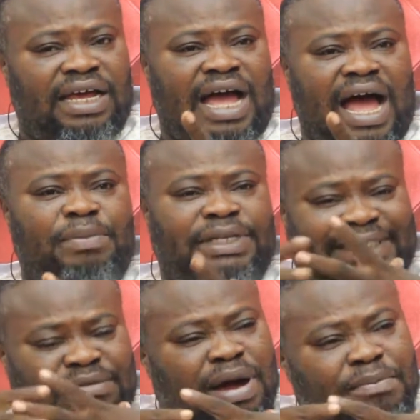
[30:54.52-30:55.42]
a me
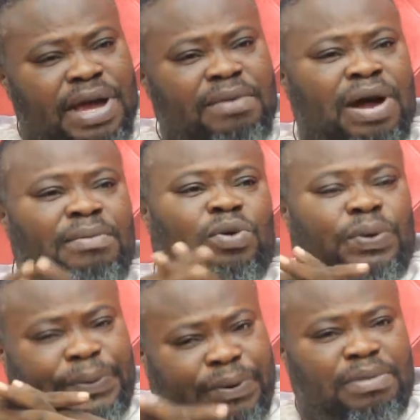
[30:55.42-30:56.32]
tima ban mu a me ho
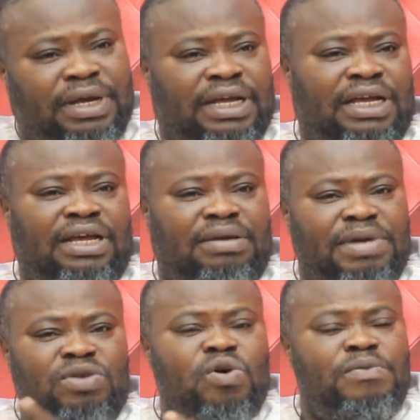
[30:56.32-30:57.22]
dwome
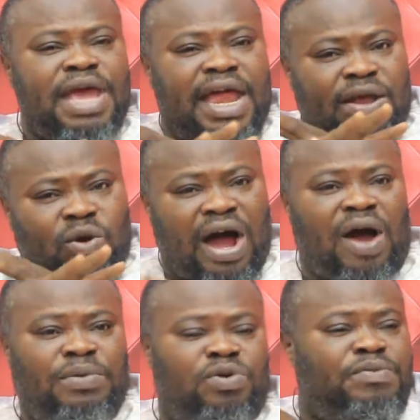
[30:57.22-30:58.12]
me ni obi ani o ha
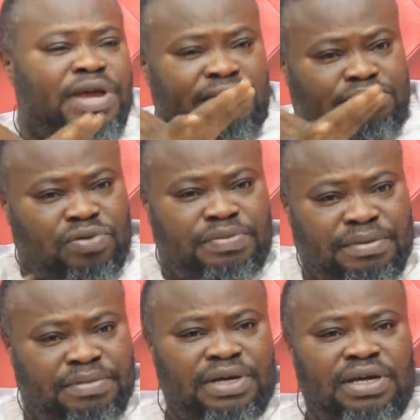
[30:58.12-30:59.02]
me ni obi ani
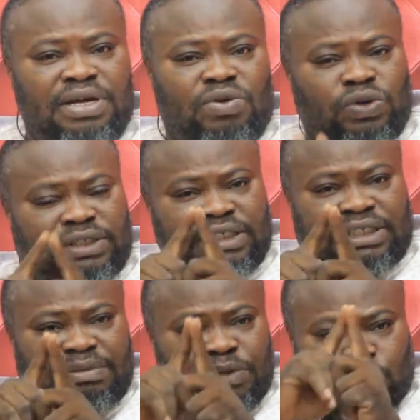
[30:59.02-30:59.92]
problem ko si
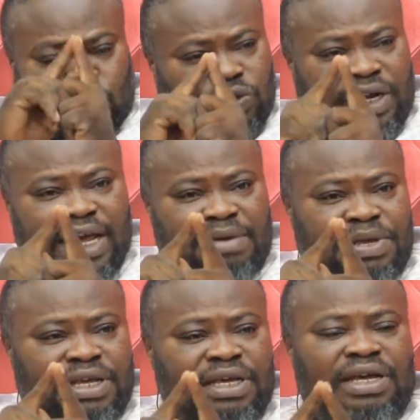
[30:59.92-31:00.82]
se me son daye
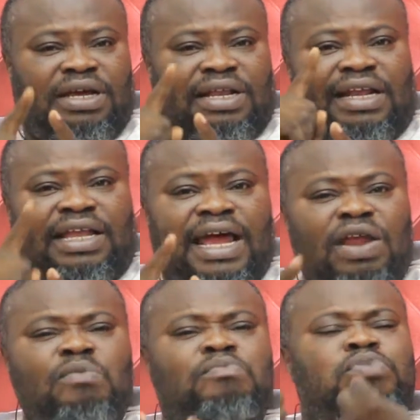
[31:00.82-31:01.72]
bi na daye
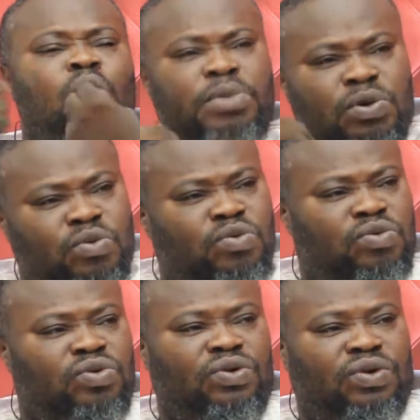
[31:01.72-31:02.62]
no bo me hu
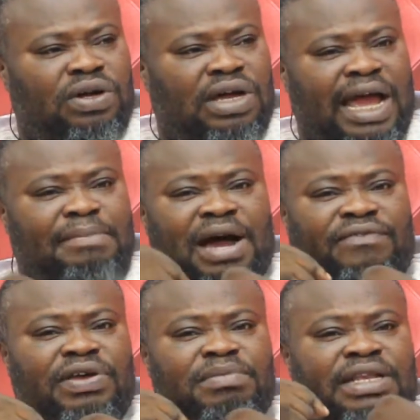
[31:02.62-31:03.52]
e ma afi me